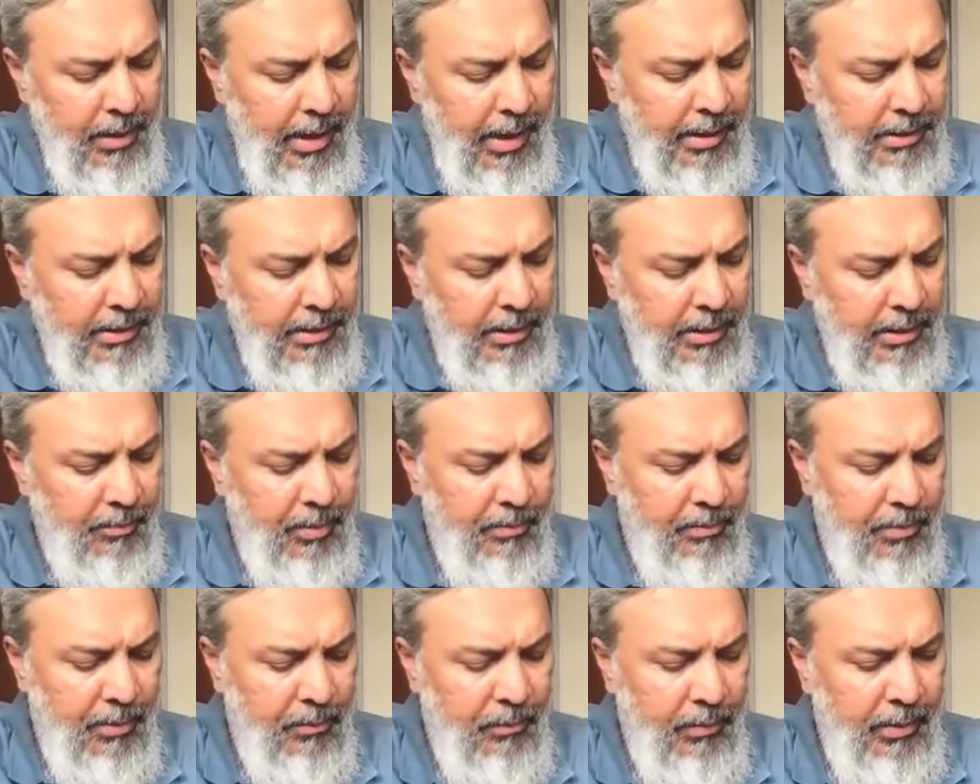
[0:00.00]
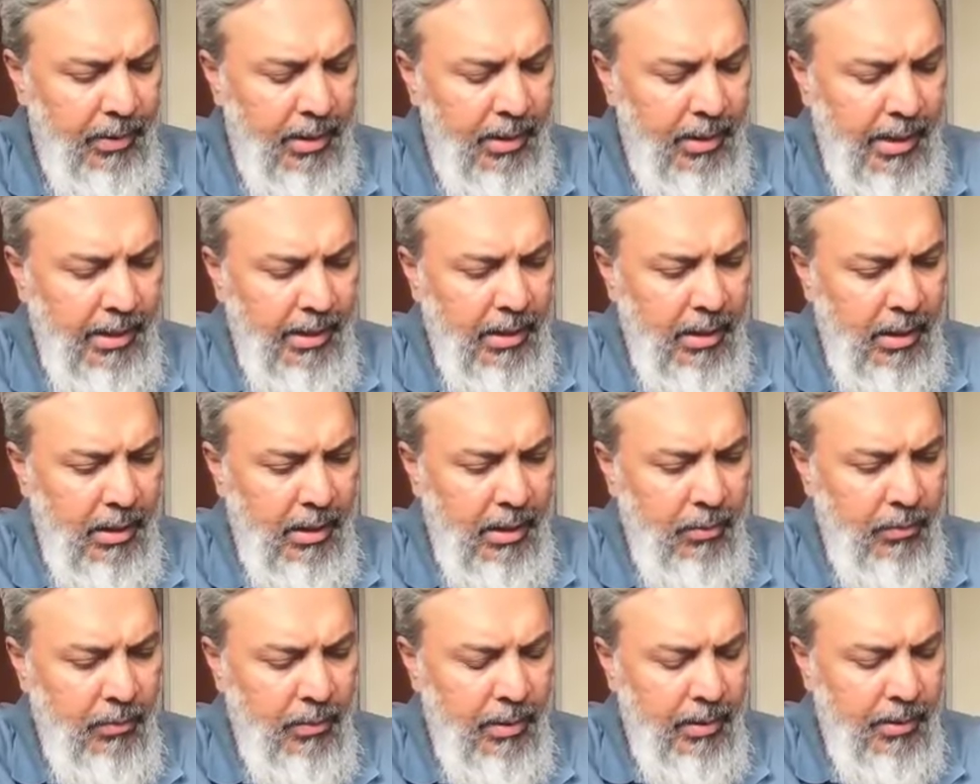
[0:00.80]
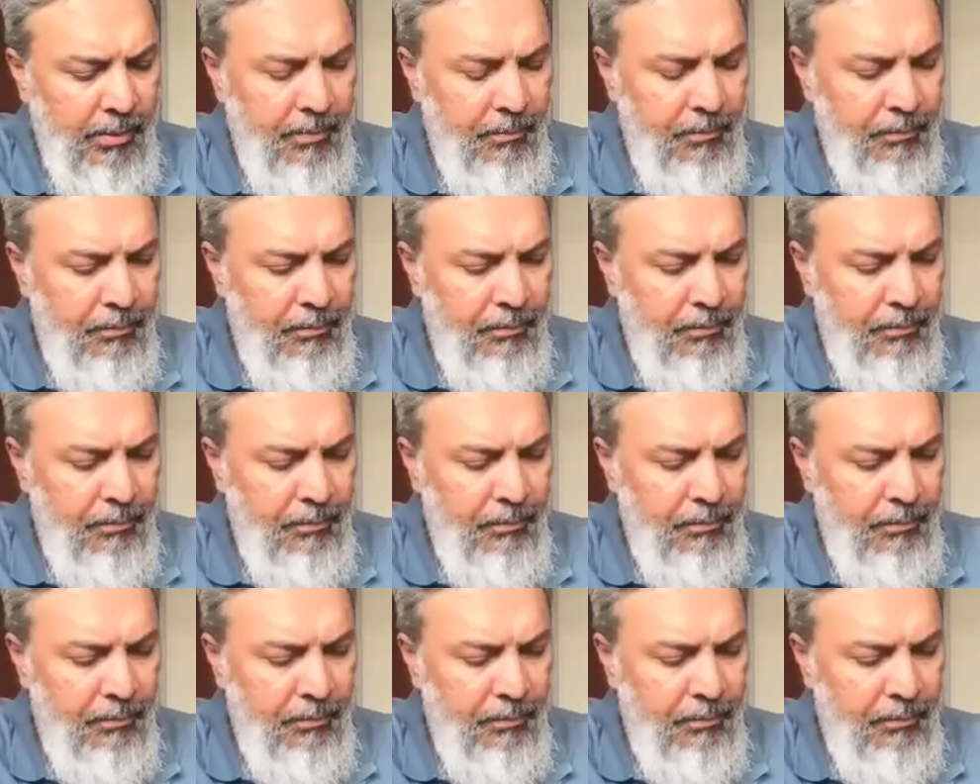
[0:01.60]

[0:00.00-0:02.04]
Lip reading: IT people, we like our